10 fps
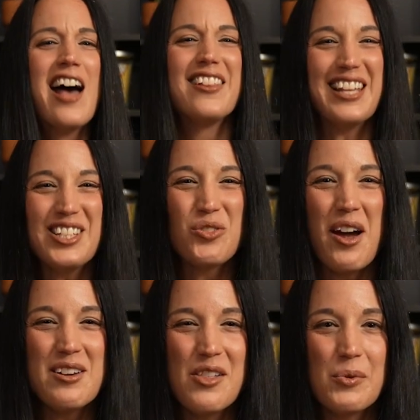Let's try
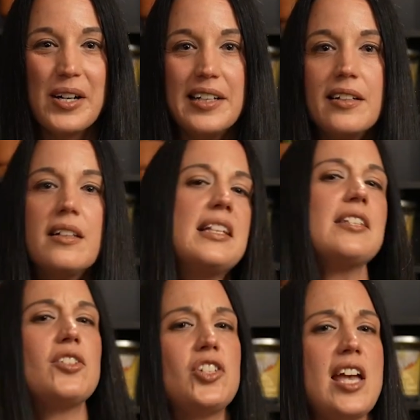another one.
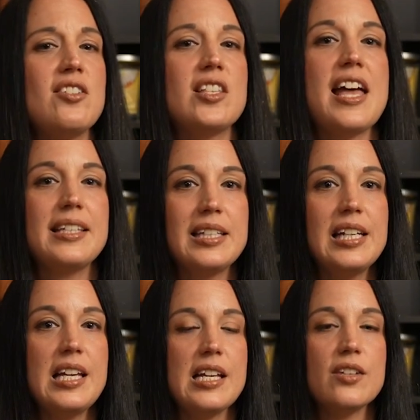Let's change that
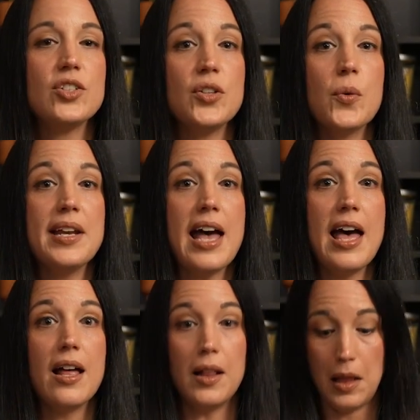T to an
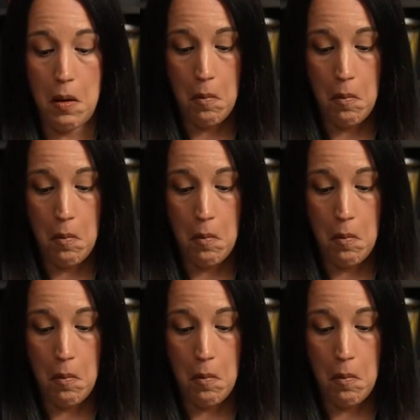L.